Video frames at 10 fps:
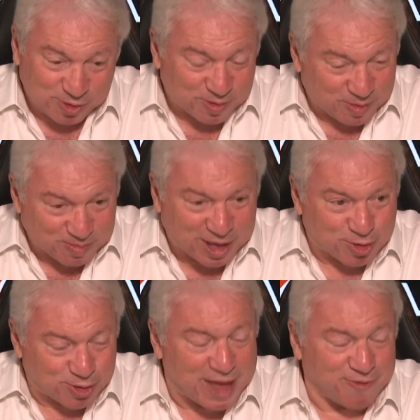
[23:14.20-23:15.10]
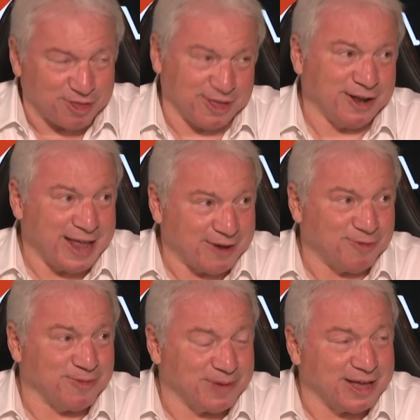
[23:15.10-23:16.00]
make sure that every single angle
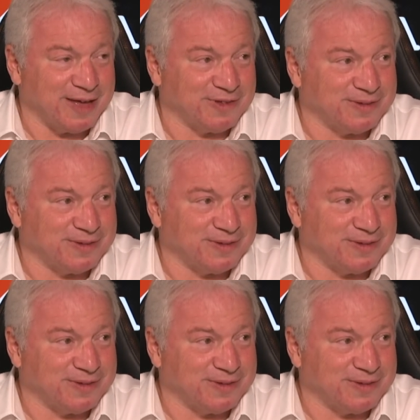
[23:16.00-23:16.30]
has been covered.